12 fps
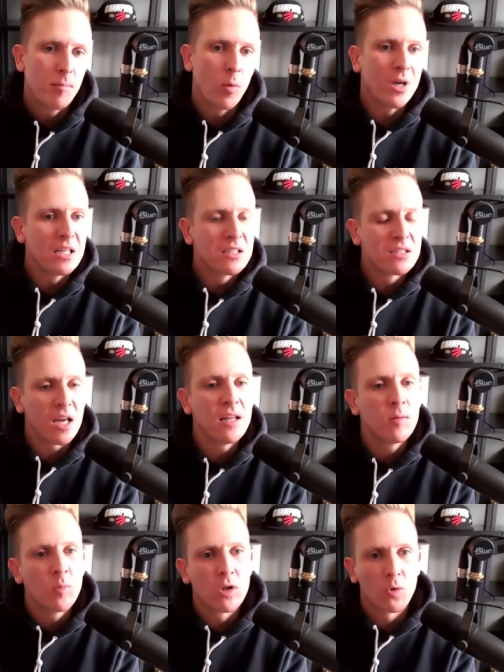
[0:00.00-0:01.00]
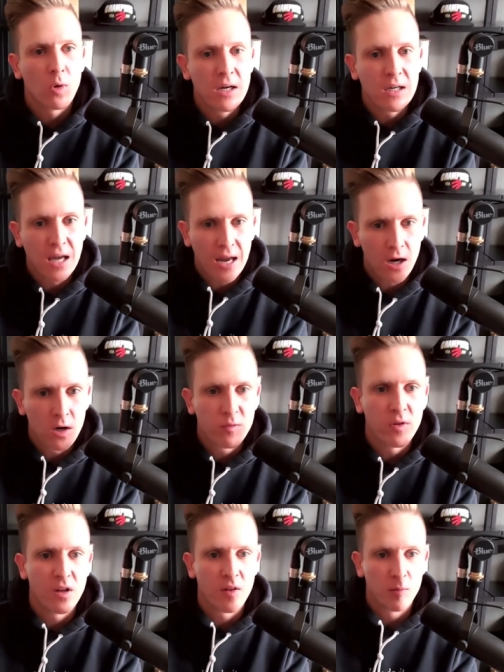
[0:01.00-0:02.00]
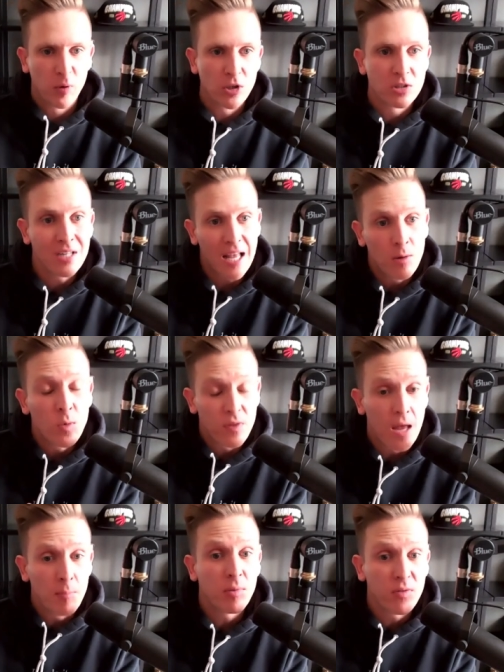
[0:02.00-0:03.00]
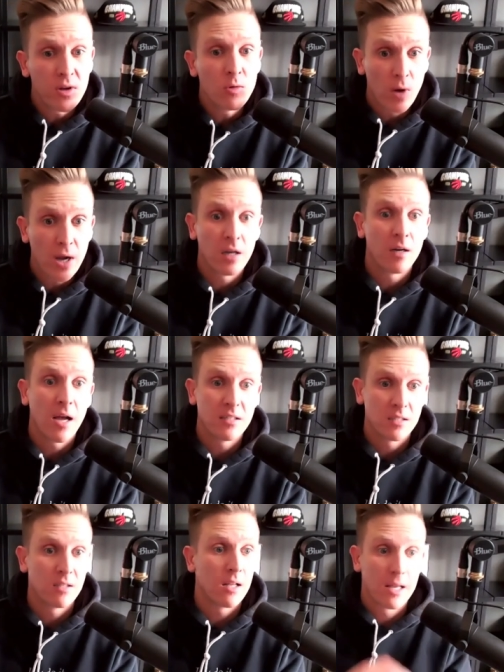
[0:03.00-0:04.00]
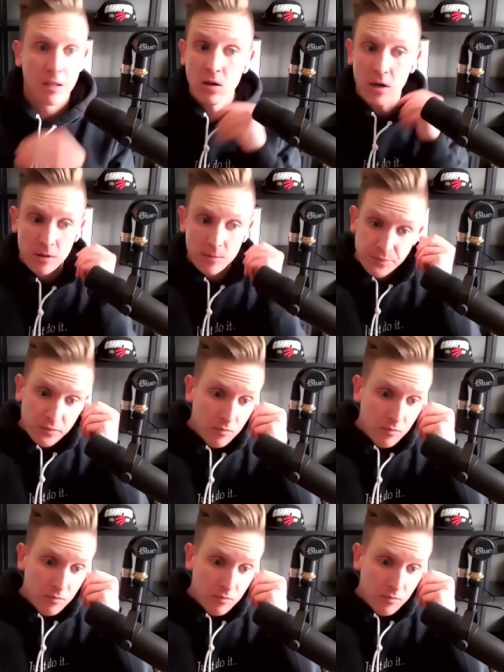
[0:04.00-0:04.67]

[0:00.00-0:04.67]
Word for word: but we can say them with great care for the other person and with empathy, recognizing that like look,